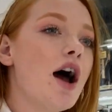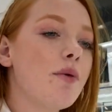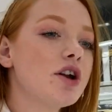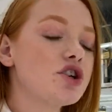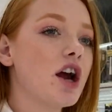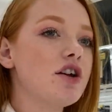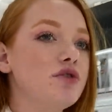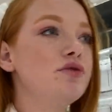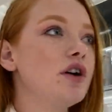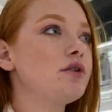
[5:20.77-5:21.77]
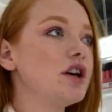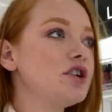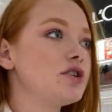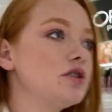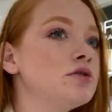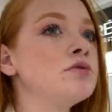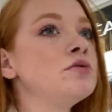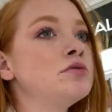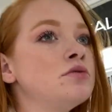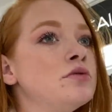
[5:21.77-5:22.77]
I want to try a new foundation.
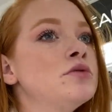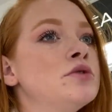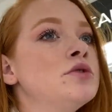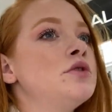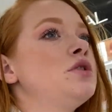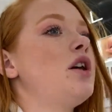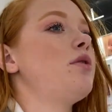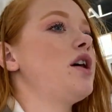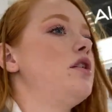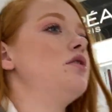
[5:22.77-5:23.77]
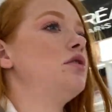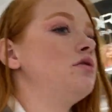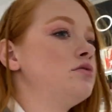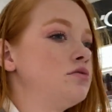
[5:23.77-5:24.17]
That way I know.